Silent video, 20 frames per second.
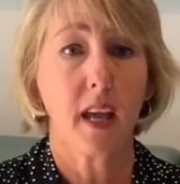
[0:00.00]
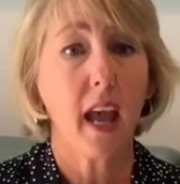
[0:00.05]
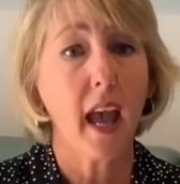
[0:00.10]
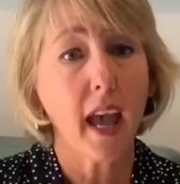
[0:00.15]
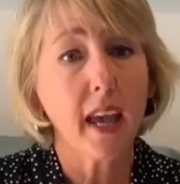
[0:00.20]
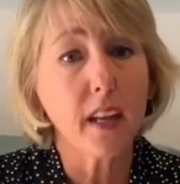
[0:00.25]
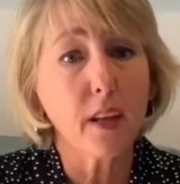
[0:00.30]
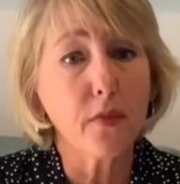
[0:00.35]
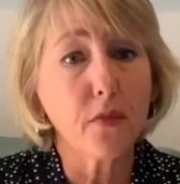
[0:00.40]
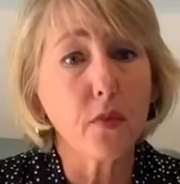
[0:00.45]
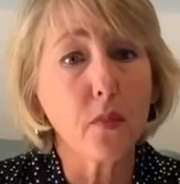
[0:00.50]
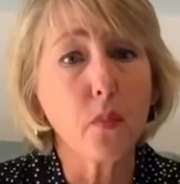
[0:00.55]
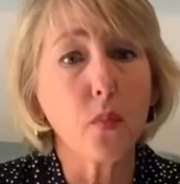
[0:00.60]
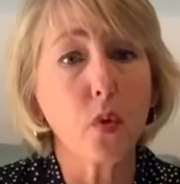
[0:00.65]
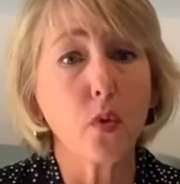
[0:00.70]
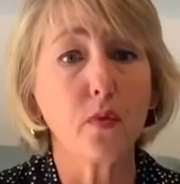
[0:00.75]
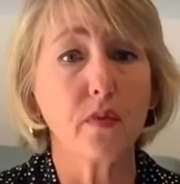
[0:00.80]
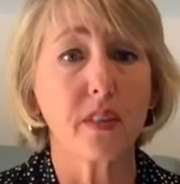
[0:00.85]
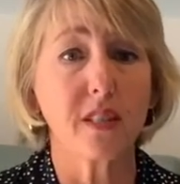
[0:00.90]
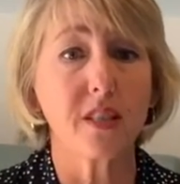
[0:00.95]
And if the
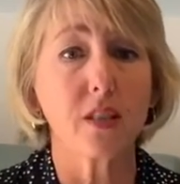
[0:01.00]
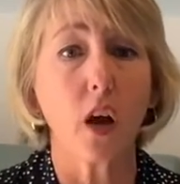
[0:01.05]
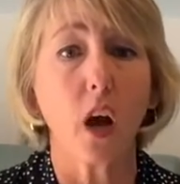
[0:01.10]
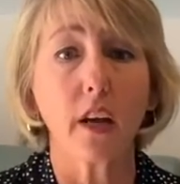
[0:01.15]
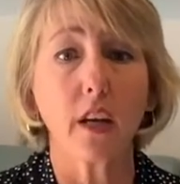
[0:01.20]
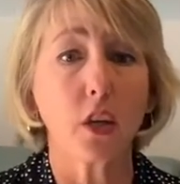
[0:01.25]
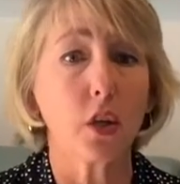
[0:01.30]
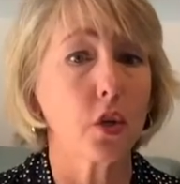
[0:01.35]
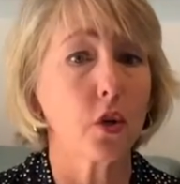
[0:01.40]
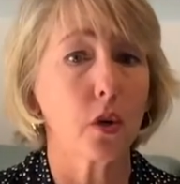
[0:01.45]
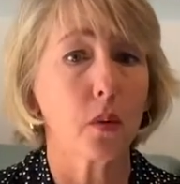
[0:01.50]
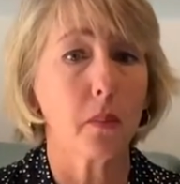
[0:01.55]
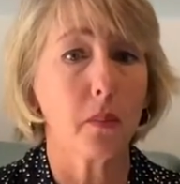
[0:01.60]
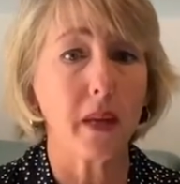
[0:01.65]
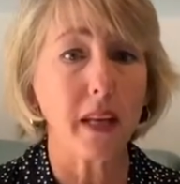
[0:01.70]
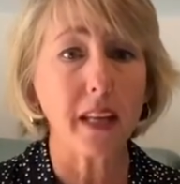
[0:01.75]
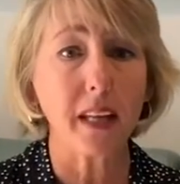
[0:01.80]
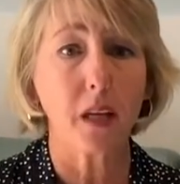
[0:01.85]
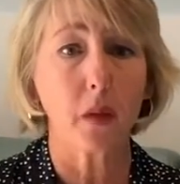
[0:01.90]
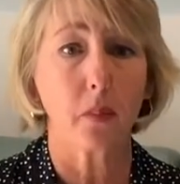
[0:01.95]
move is not in your
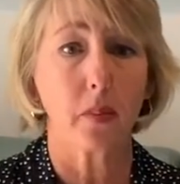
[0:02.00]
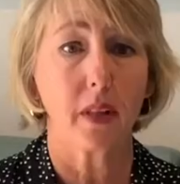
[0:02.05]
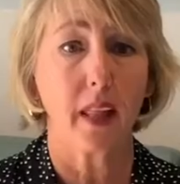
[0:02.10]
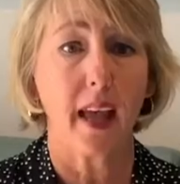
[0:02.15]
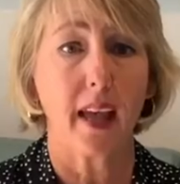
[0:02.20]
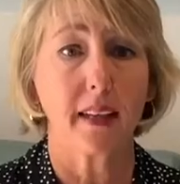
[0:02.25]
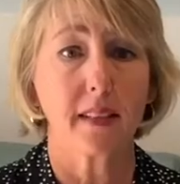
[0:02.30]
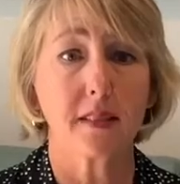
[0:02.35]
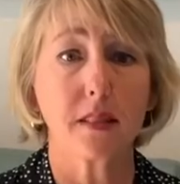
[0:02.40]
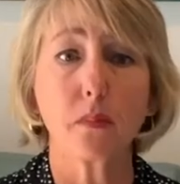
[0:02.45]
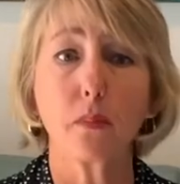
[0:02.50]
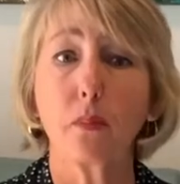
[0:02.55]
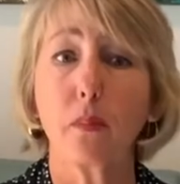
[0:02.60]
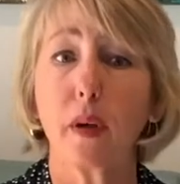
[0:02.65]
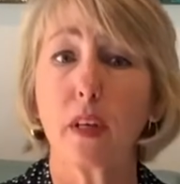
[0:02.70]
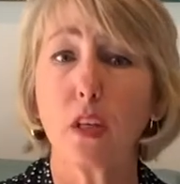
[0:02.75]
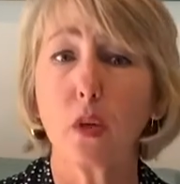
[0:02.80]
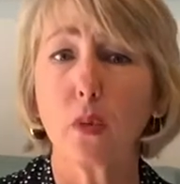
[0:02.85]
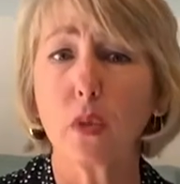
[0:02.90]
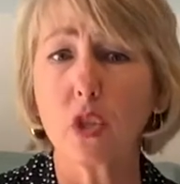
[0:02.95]
immediate plans,
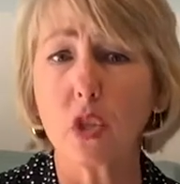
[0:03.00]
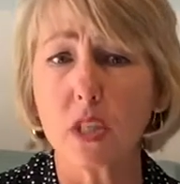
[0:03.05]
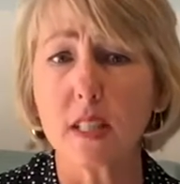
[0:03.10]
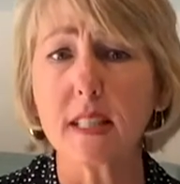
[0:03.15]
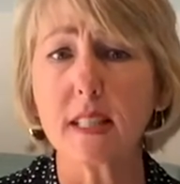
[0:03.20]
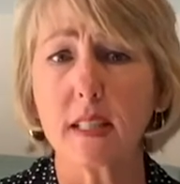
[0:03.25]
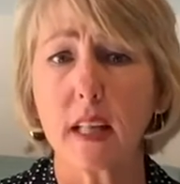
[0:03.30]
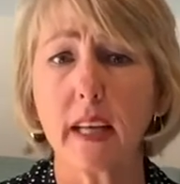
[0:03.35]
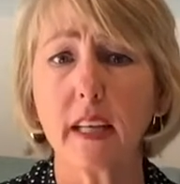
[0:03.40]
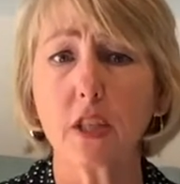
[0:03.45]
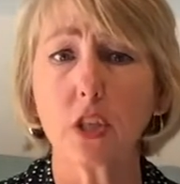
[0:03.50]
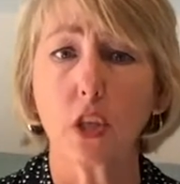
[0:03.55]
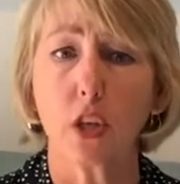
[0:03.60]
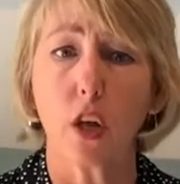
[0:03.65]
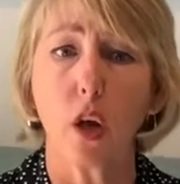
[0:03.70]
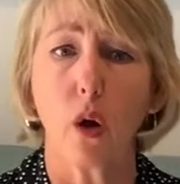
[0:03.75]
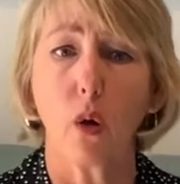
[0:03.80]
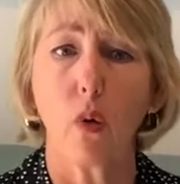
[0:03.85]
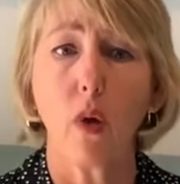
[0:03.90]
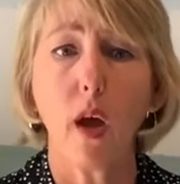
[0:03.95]
but you would just like to
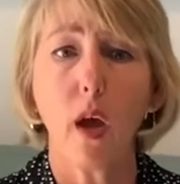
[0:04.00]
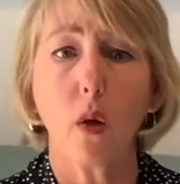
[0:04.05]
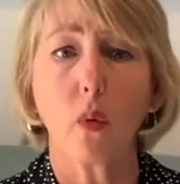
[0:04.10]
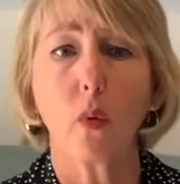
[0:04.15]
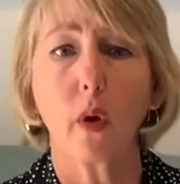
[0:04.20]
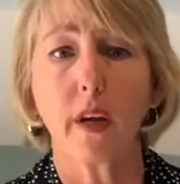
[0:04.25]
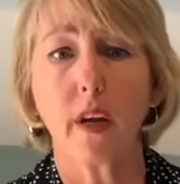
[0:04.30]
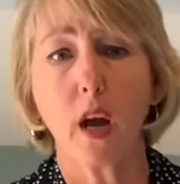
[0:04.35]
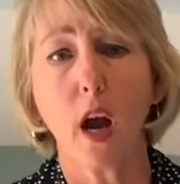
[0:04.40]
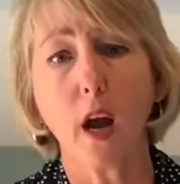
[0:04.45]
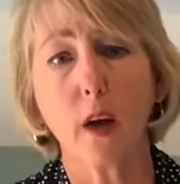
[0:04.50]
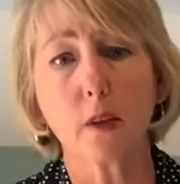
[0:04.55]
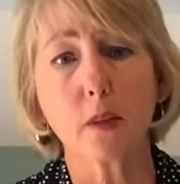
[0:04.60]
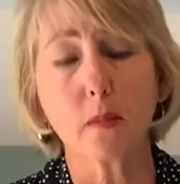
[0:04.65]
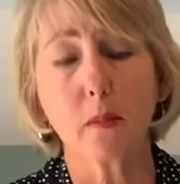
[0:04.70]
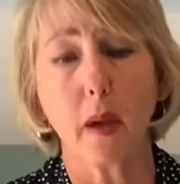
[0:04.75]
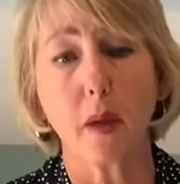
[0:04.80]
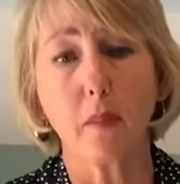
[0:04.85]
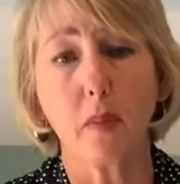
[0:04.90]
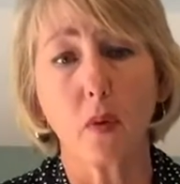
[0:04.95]
know what your house
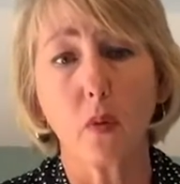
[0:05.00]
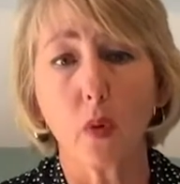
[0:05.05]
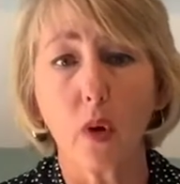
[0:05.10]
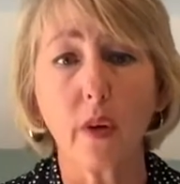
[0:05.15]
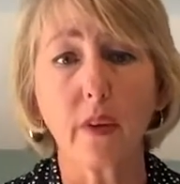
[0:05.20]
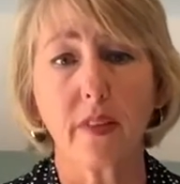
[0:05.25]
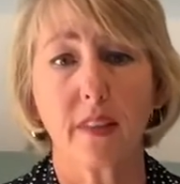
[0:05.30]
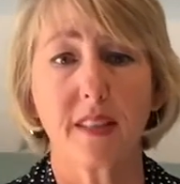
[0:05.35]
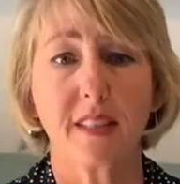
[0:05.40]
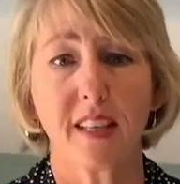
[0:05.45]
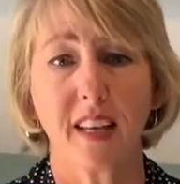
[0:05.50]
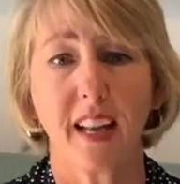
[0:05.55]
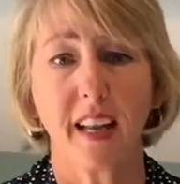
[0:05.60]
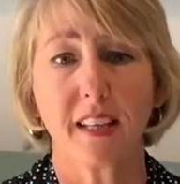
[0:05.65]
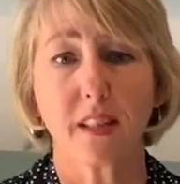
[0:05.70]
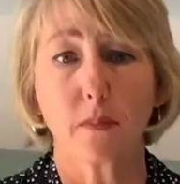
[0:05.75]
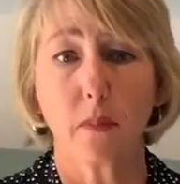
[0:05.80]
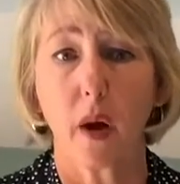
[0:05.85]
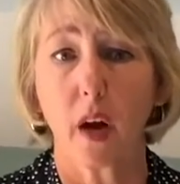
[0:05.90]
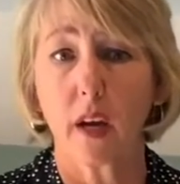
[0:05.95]
might be worth in
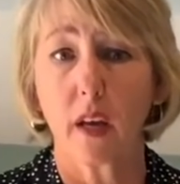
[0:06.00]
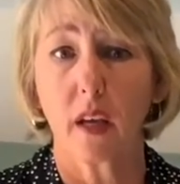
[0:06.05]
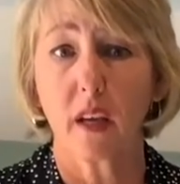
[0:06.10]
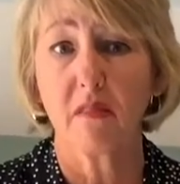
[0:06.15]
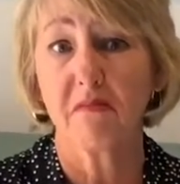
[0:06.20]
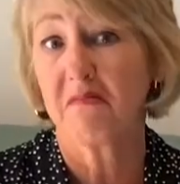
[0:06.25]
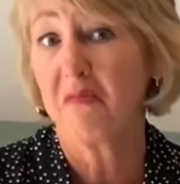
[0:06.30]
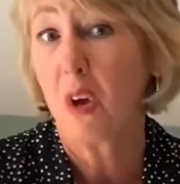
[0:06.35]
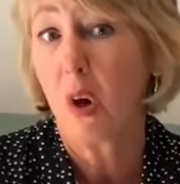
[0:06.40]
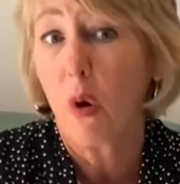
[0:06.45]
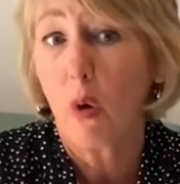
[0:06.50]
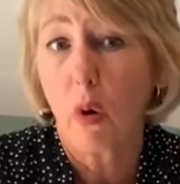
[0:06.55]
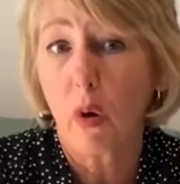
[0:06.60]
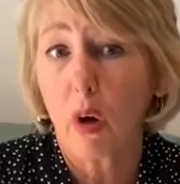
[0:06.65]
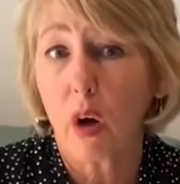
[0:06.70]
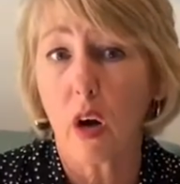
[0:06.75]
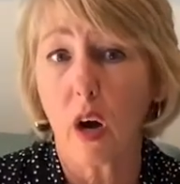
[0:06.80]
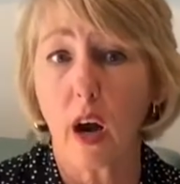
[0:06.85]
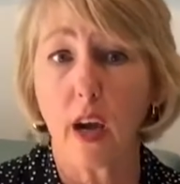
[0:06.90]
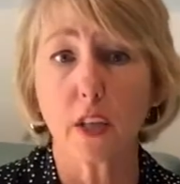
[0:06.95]
today's market, or
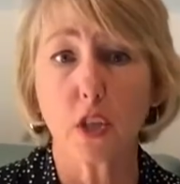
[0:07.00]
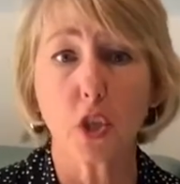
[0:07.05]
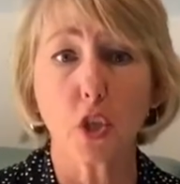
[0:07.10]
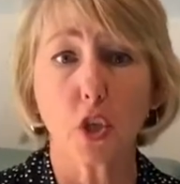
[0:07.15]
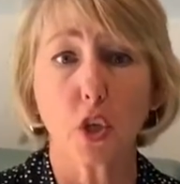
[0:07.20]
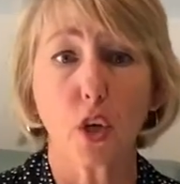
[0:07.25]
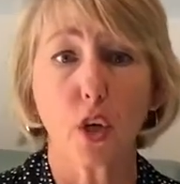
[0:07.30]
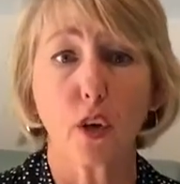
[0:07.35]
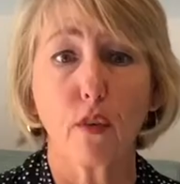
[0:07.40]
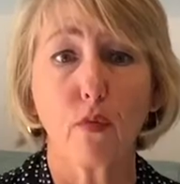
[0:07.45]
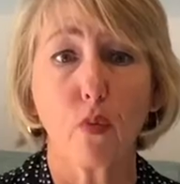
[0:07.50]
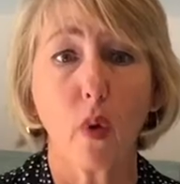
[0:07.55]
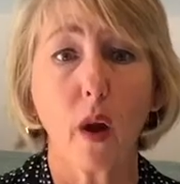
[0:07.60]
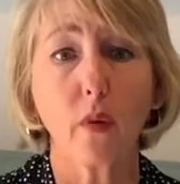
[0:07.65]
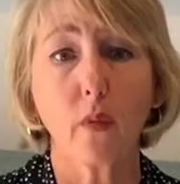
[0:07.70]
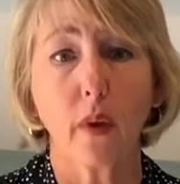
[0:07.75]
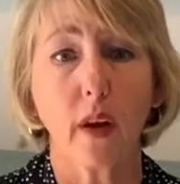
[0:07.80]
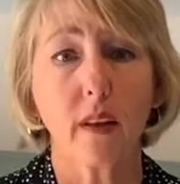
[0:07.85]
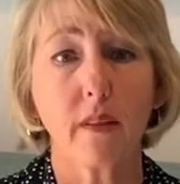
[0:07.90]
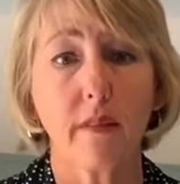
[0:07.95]
are unsure of what
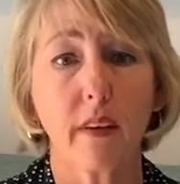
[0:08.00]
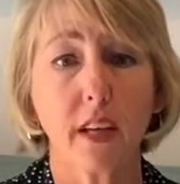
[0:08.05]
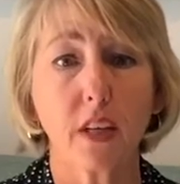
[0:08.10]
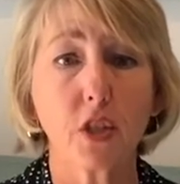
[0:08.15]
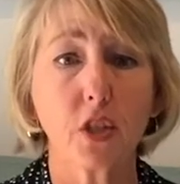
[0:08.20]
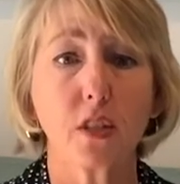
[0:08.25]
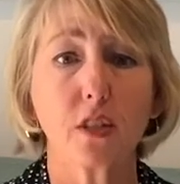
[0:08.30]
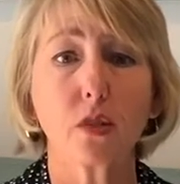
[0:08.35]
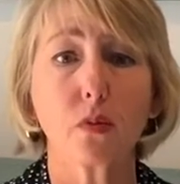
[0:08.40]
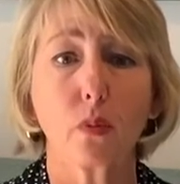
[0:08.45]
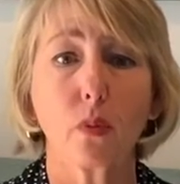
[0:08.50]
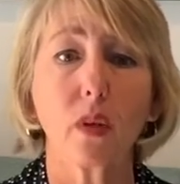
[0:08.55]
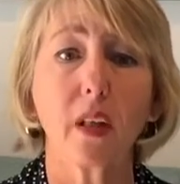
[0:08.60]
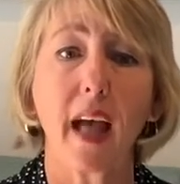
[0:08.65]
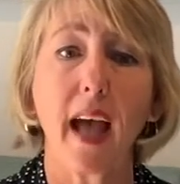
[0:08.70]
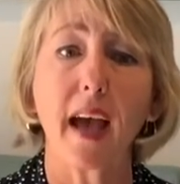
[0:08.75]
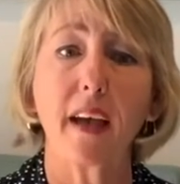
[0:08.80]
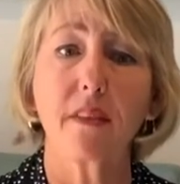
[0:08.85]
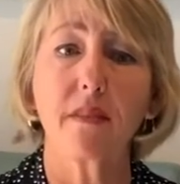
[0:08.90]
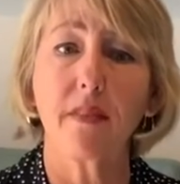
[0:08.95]
renovations will
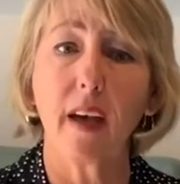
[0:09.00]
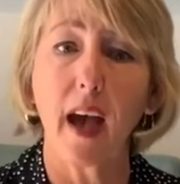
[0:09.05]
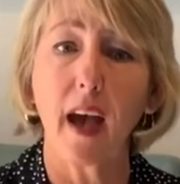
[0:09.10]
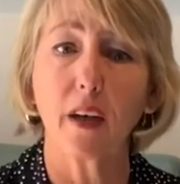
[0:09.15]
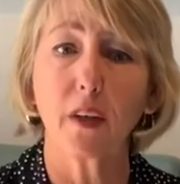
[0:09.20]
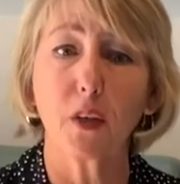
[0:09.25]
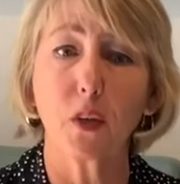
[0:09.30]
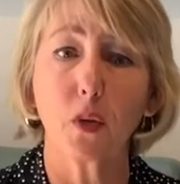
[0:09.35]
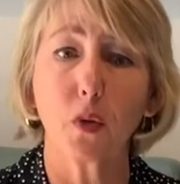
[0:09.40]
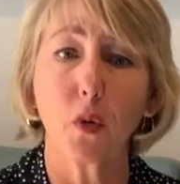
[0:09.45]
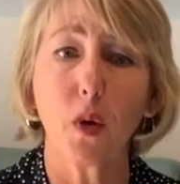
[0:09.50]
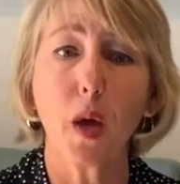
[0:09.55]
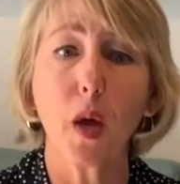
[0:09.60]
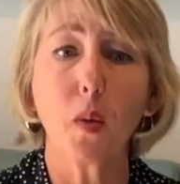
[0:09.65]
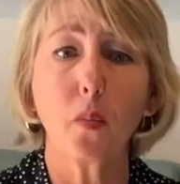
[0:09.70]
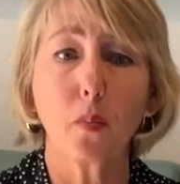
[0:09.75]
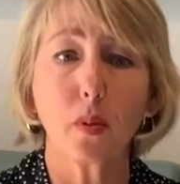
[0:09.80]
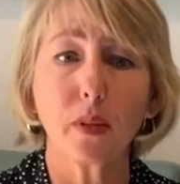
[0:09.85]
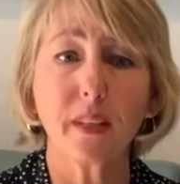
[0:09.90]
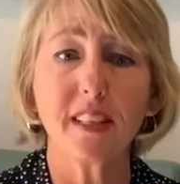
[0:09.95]
add value,
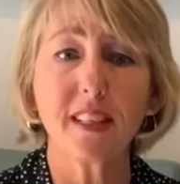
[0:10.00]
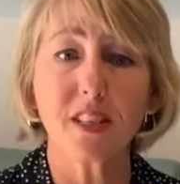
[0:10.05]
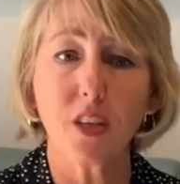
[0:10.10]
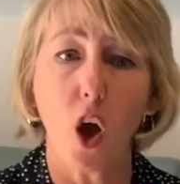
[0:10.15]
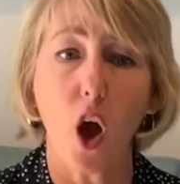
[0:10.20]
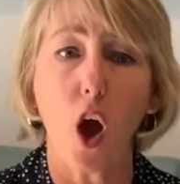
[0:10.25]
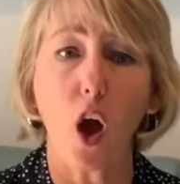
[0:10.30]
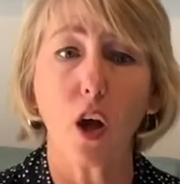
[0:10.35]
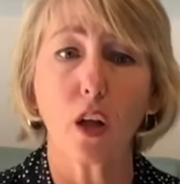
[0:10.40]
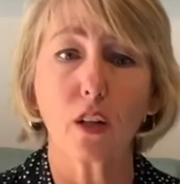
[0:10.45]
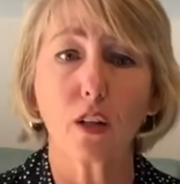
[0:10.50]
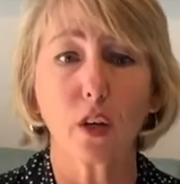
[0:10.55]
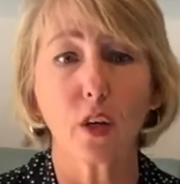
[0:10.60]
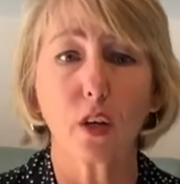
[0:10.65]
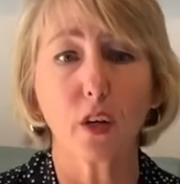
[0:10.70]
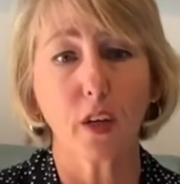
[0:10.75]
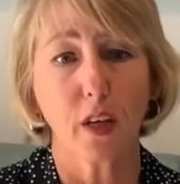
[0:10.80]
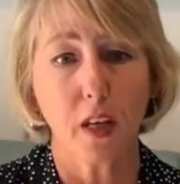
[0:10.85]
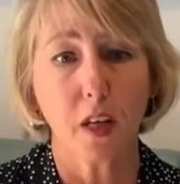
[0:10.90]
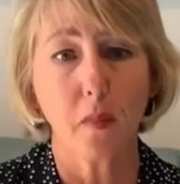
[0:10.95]
please call
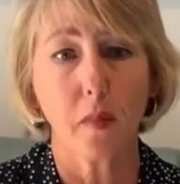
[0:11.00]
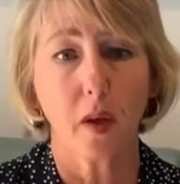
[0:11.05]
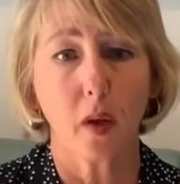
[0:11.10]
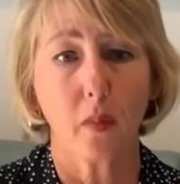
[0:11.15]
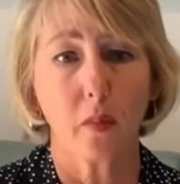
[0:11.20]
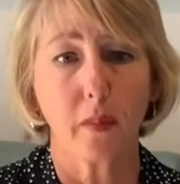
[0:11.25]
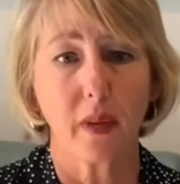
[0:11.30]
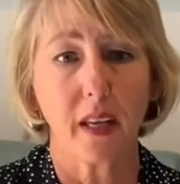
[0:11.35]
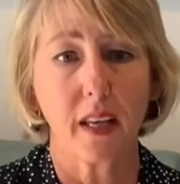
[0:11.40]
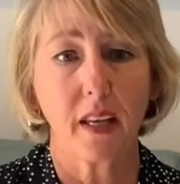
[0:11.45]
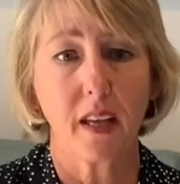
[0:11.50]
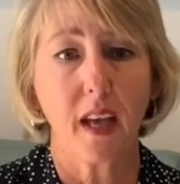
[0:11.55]
or email me.